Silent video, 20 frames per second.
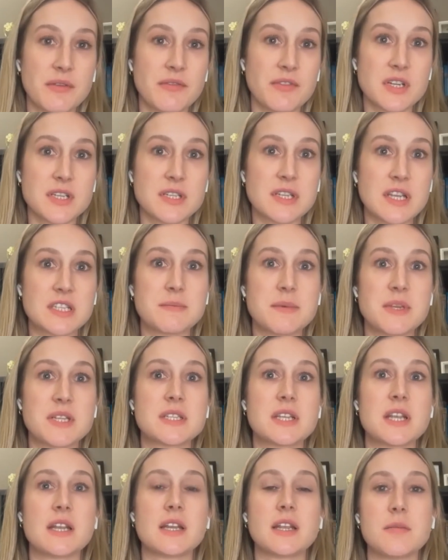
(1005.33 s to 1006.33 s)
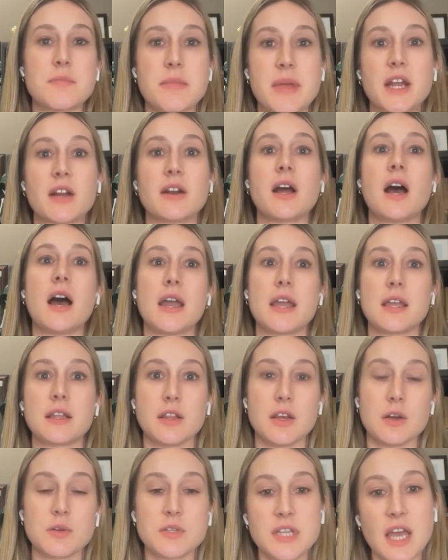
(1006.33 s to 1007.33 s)
Preference Assessments that compared high
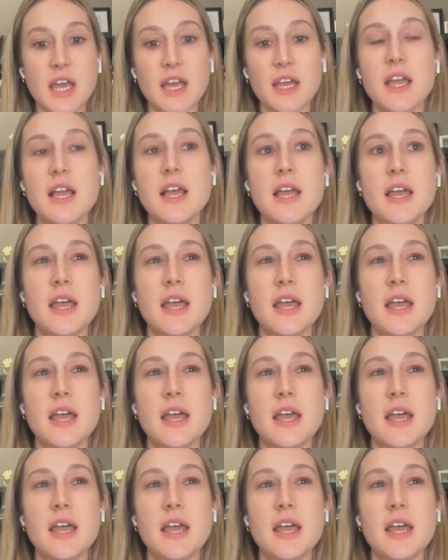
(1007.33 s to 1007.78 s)
and low tech.